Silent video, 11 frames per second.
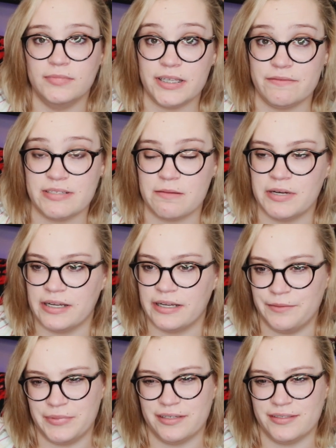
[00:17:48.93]
leaves that
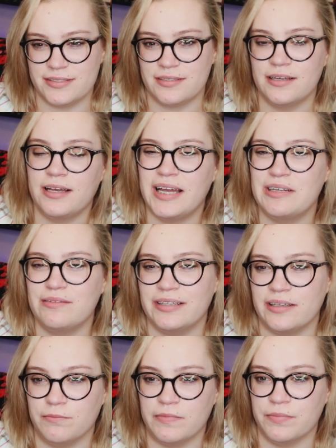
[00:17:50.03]
behind, because I don't
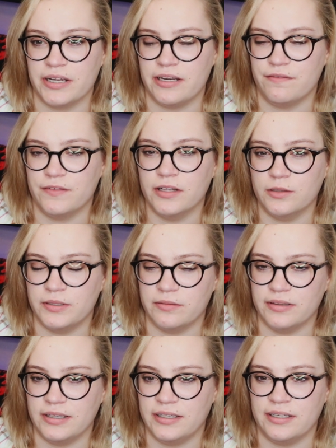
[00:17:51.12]
like Brainy
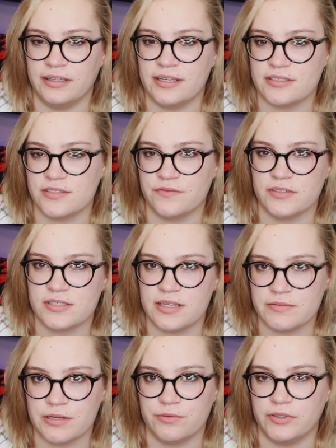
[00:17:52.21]
following in Lex's
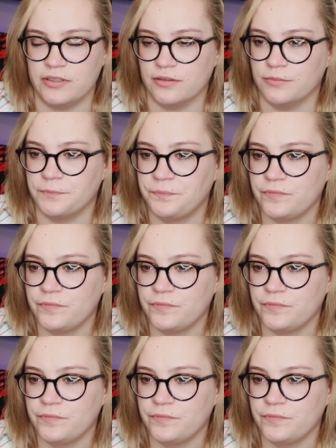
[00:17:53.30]
footsteps. I really don't.